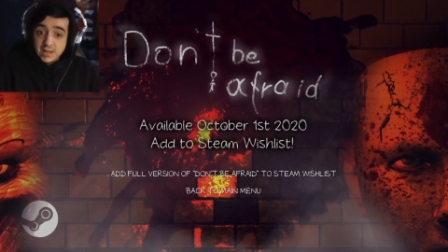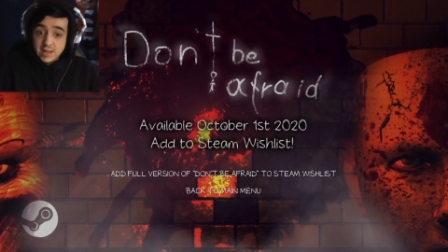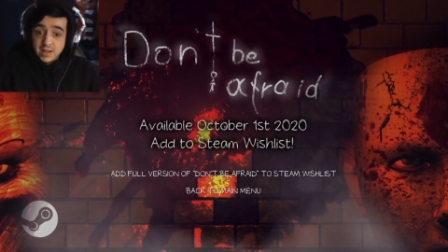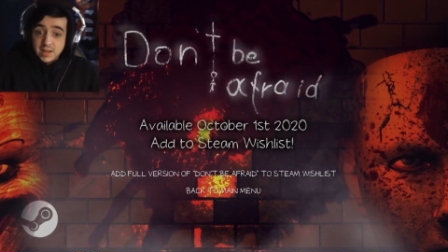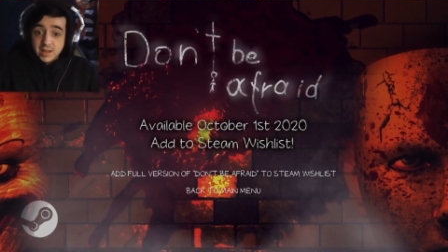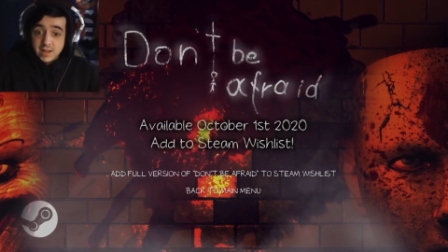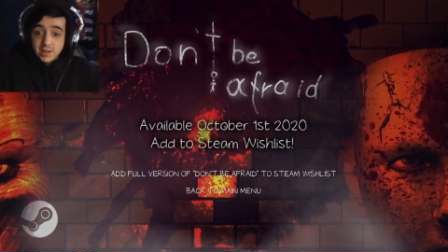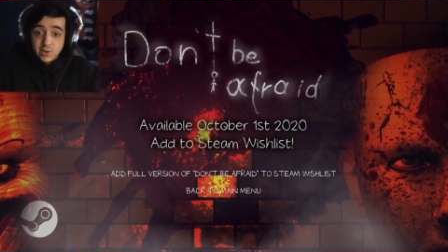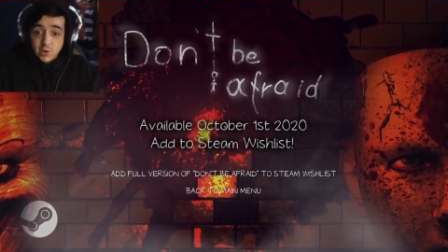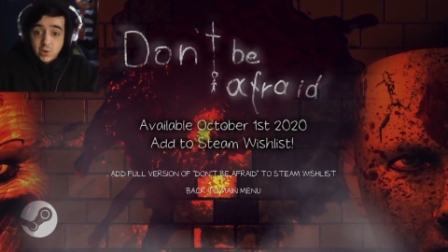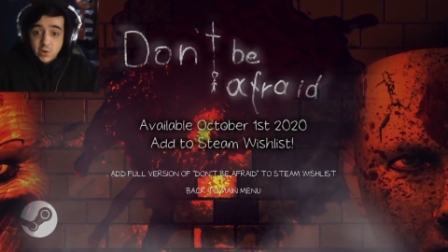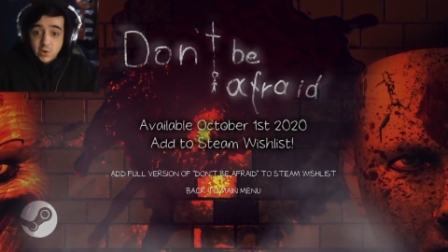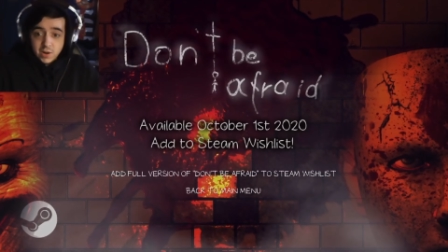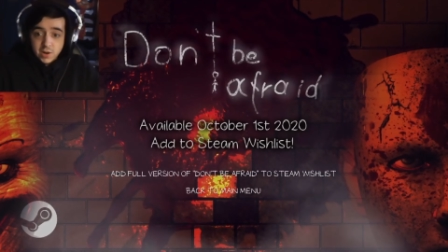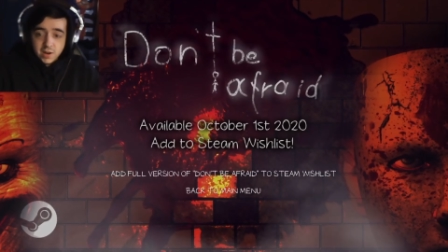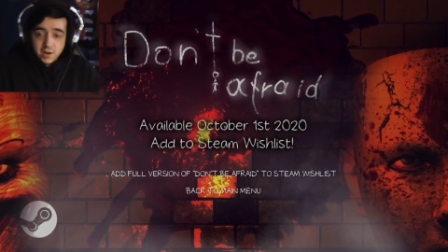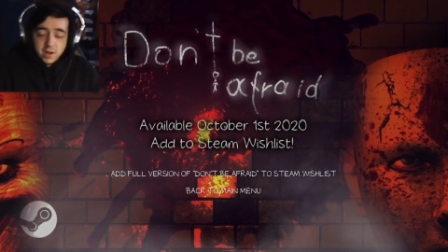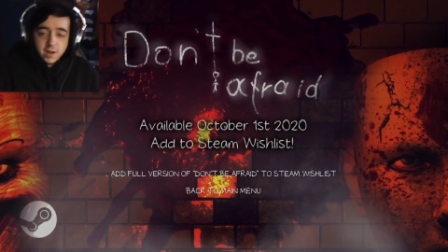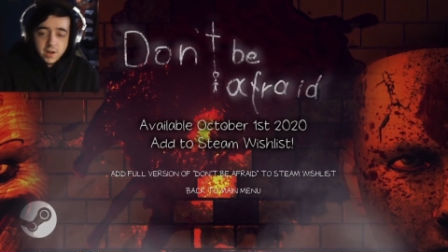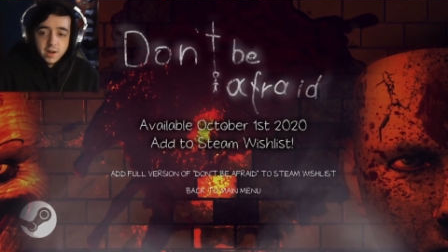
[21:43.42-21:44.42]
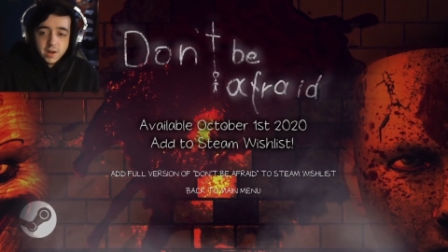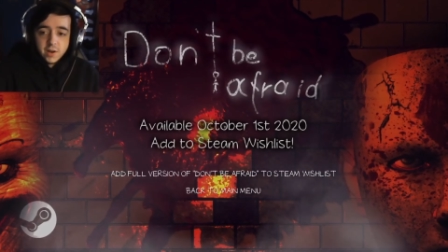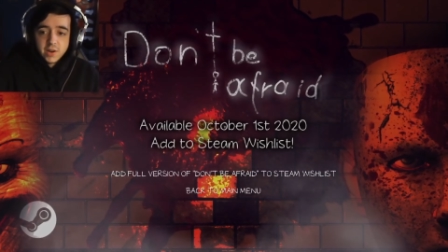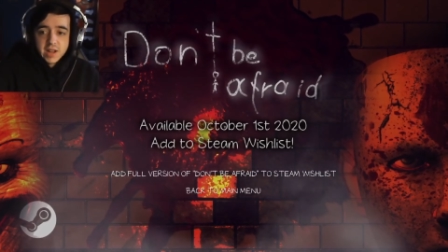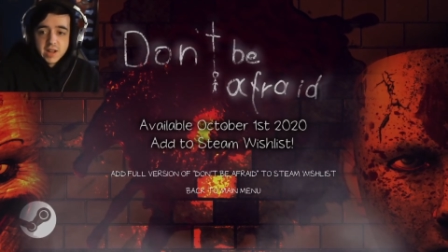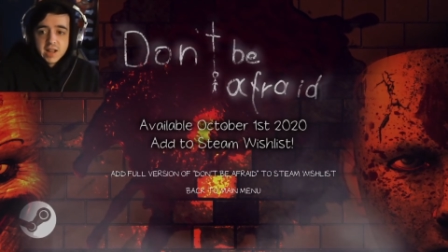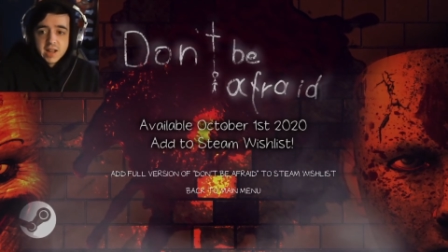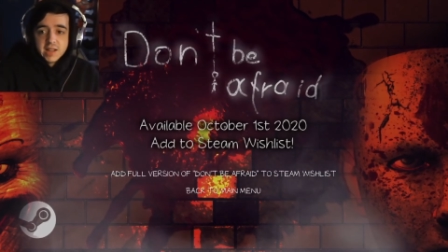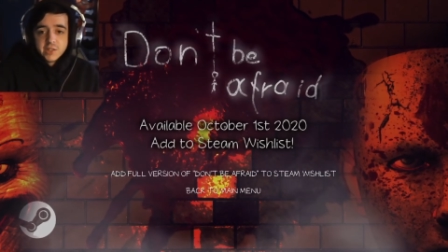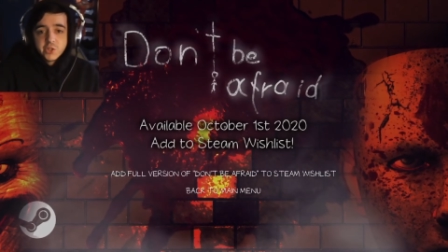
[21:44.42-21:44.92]
Ooh,
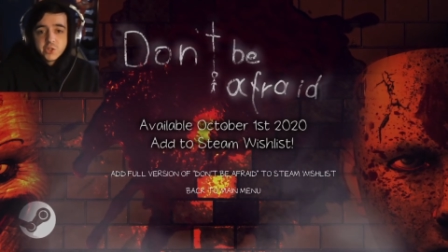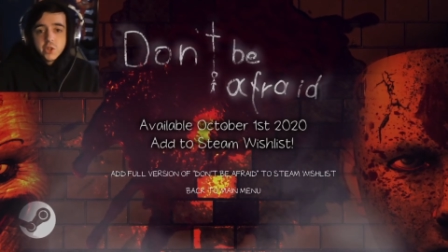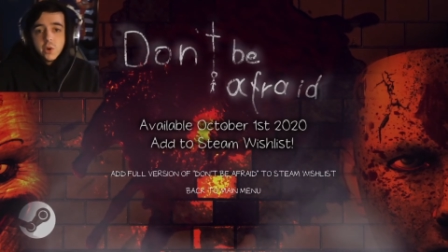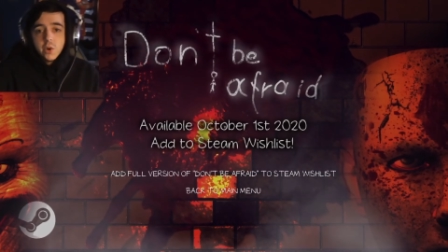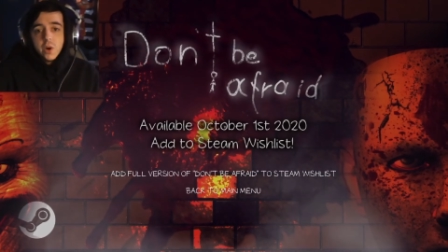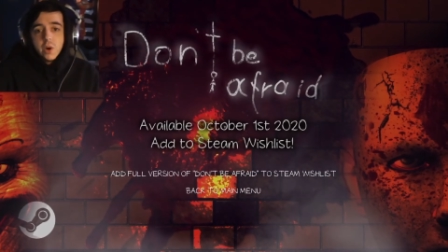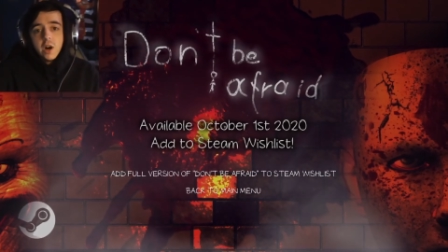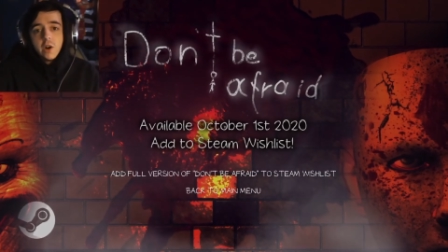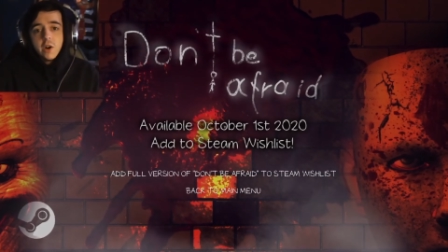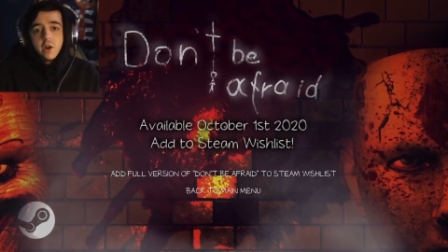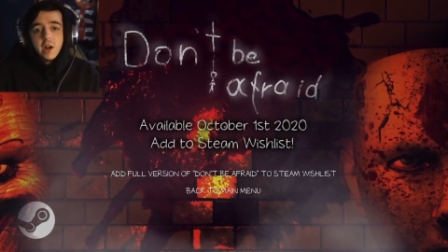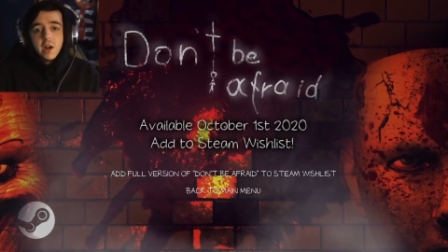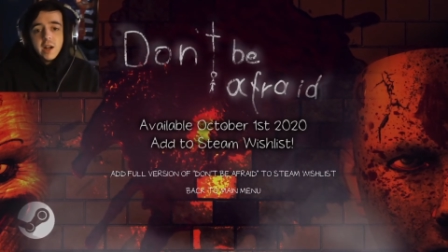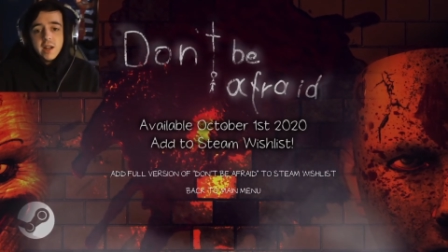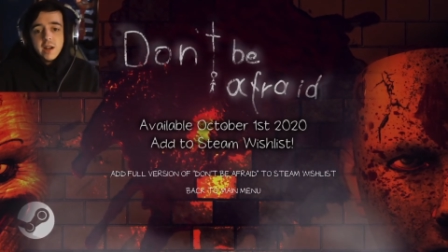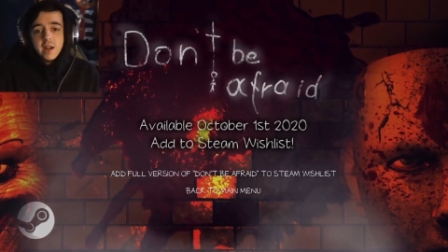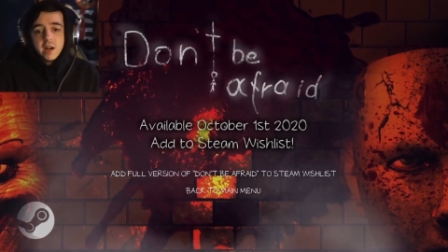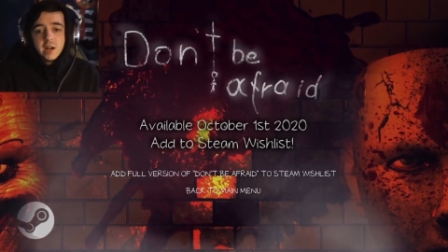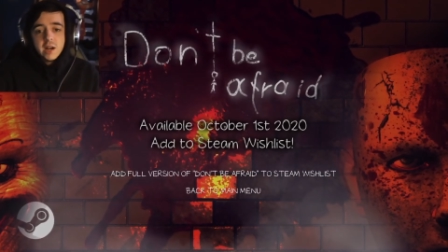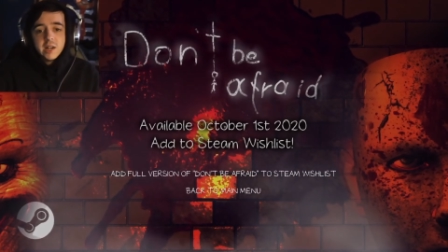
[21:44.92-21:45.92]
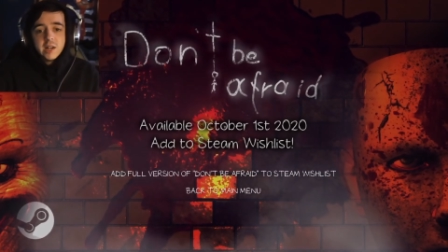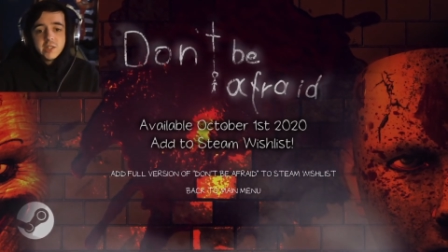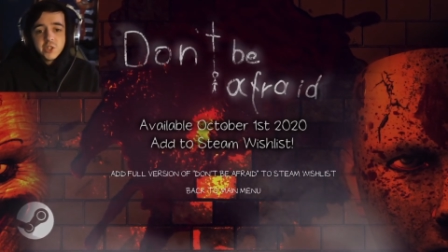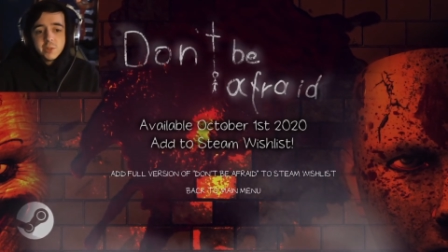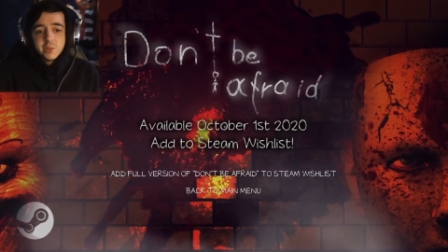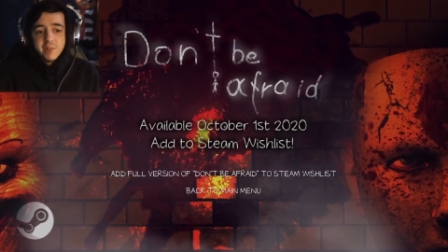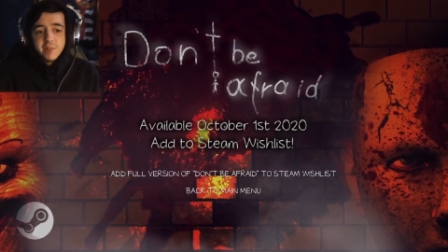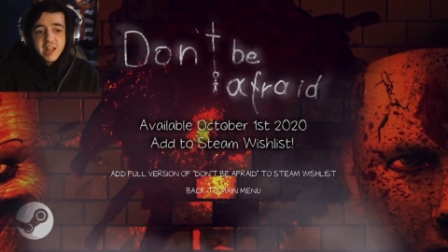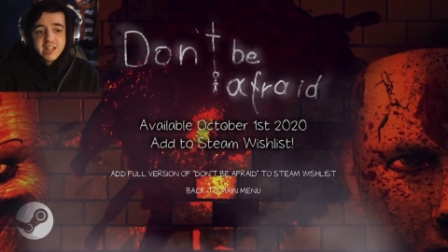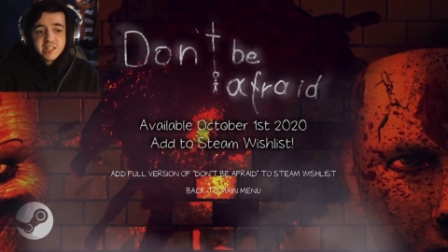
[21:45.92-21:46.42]
okay, so all right, uh, some
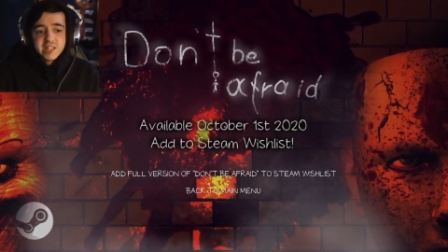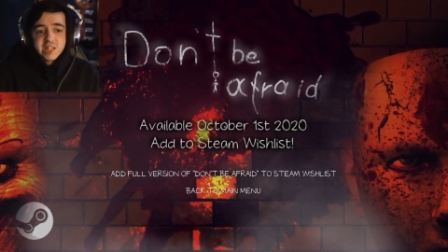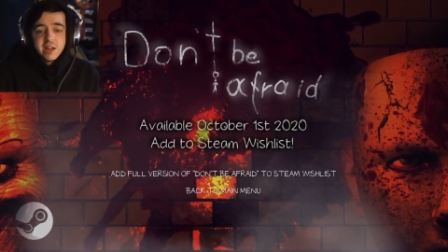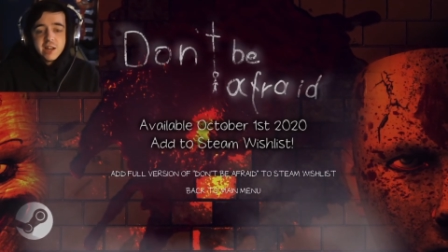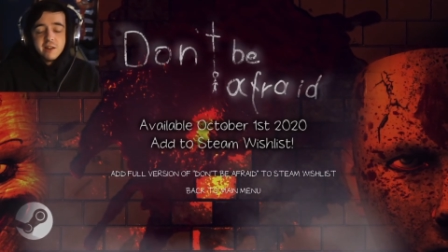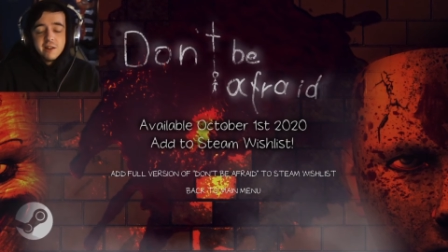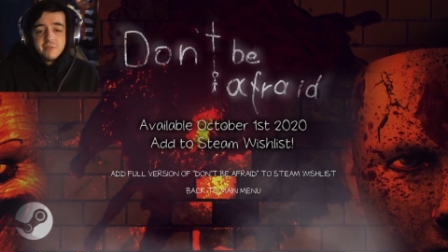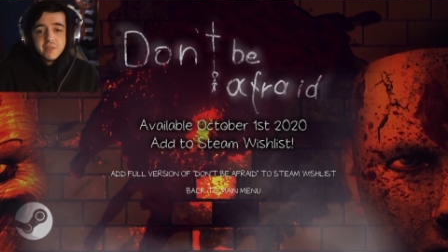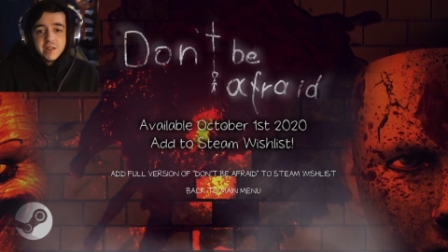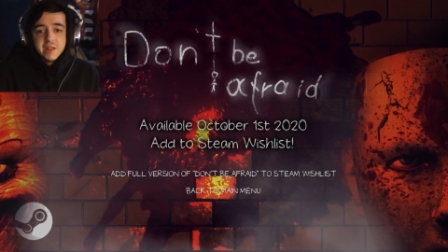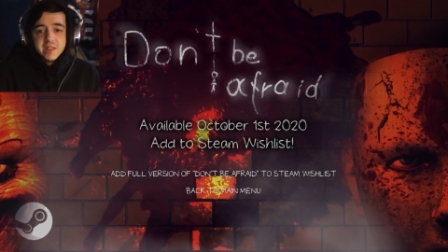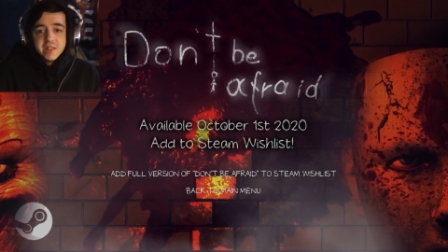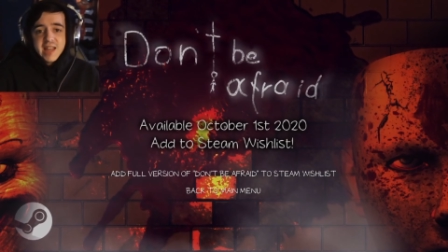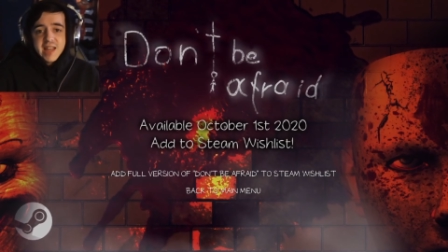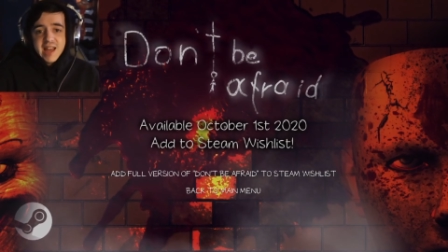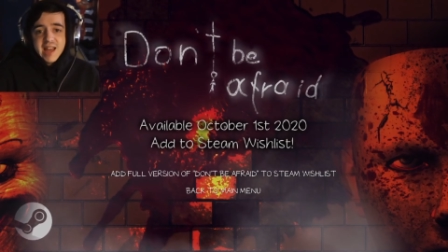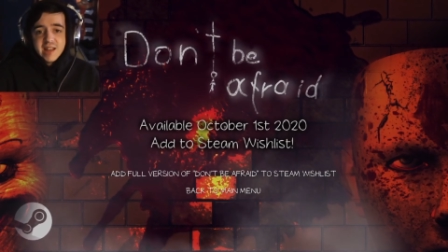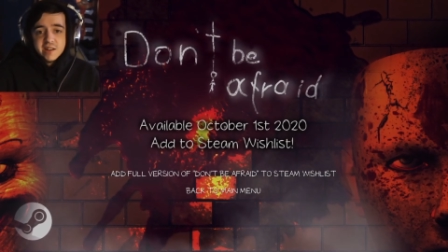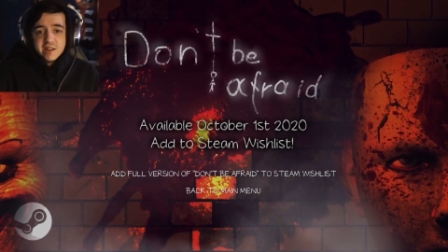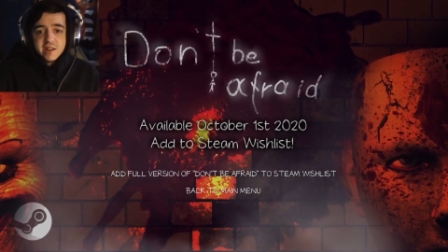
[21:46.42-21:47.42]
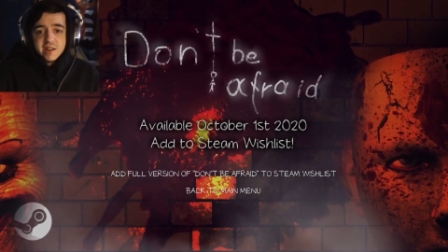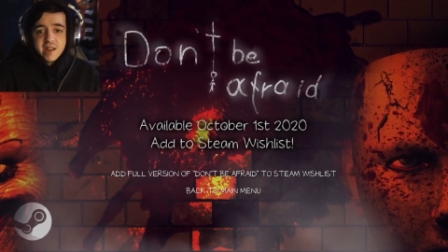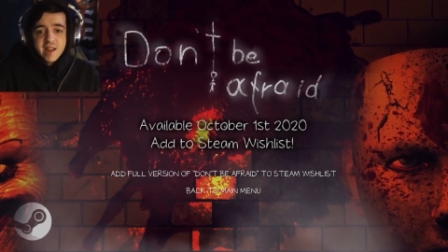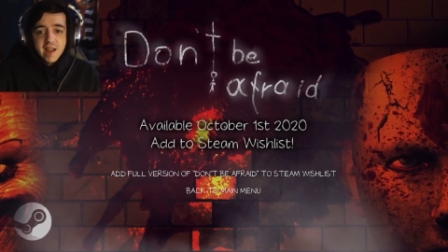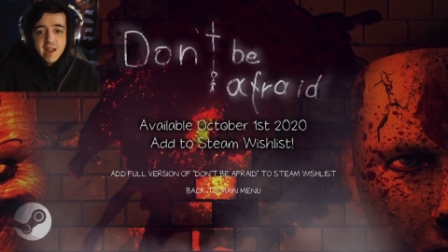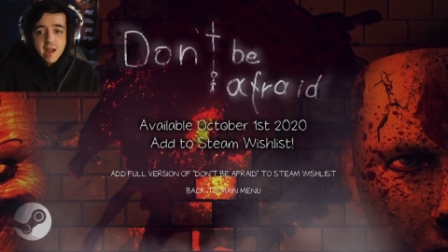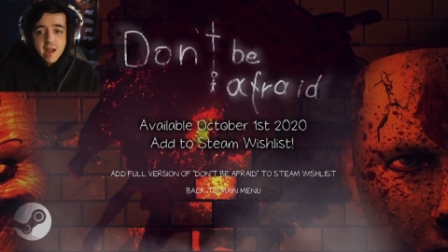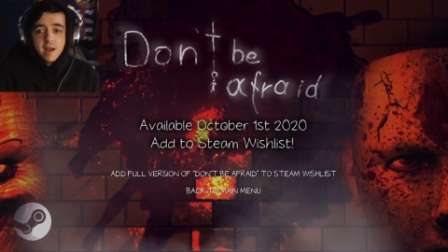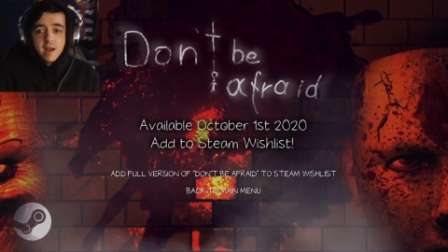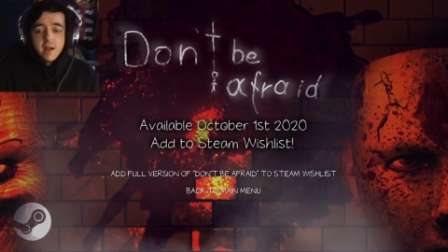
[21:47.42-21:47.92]
of that stuff in the ending
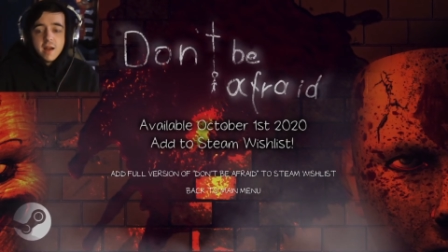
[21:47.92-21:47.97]
uh,